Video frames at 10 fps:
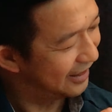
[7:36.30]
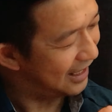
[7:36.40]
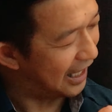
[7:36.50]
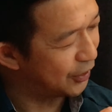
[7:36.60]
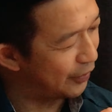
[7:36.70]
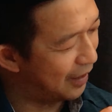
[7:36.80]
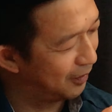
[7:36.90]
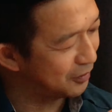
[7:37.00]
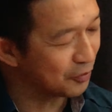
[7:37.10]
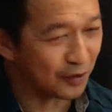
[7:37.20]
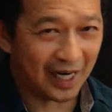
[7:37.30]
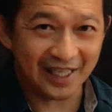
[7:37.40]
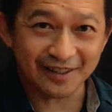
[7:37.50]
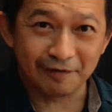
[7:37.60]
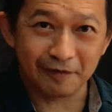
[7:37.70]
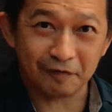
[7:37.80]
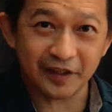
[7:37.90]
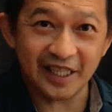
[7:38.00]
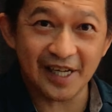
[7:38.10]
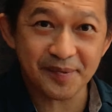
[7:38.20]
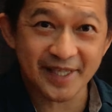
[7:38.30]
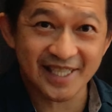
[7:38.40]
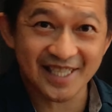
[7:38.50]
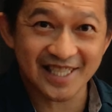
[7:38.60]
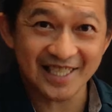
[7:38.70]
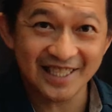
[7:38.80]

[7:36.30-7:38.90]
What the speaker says: Are you able to write the 50ths